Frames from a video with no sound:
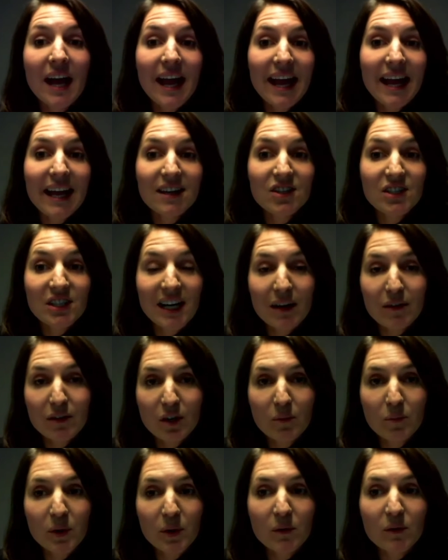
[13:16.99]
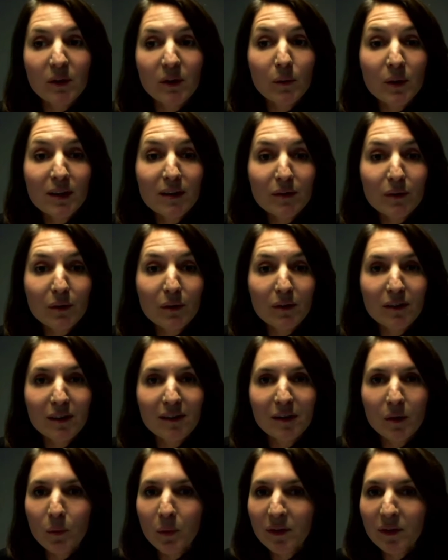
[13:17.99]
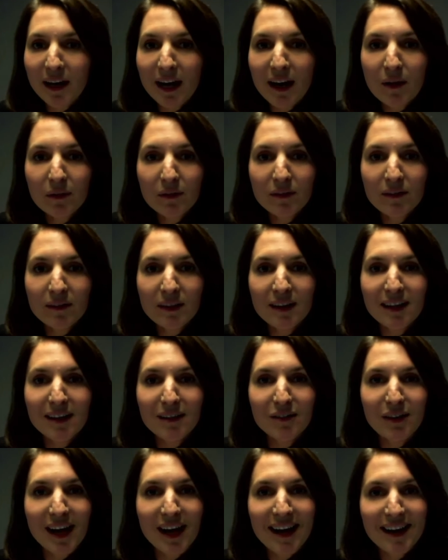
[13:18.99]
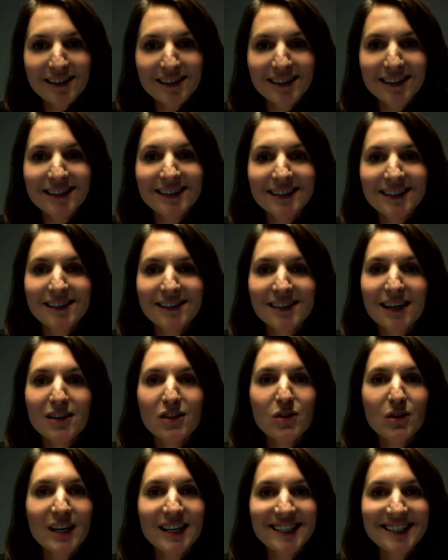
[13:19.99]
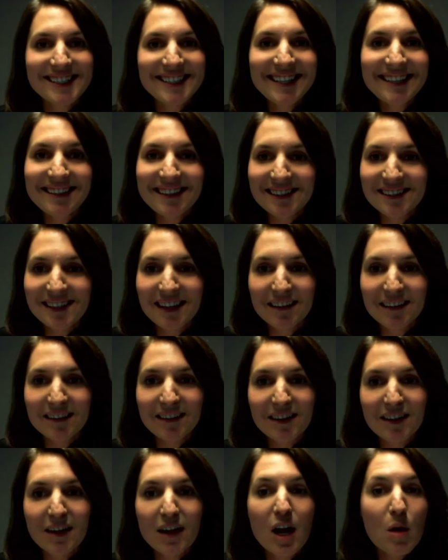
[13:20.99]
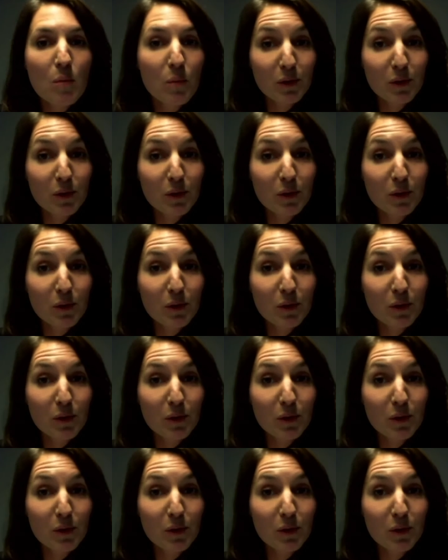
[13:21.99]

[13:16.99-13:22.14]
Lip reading: edge cloud computing resources without needing to access a centralized data center,